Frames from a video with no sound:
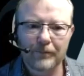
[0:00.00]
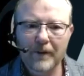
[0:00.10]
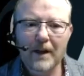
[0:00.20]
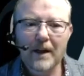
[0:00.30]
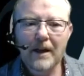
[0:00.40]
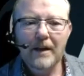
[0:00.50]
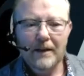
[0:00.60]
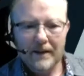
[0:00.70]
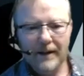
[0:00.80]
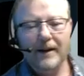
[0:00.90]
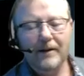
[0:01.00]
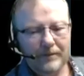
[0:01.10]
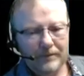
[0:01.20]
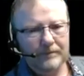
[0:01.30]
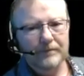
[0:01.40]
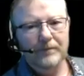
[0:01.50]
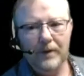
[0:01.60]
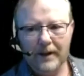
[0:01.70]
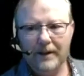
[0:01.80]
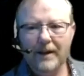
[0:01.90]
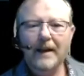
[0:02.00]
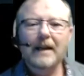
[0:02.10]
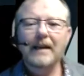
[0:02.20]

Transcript: Write it or put it in your drafts.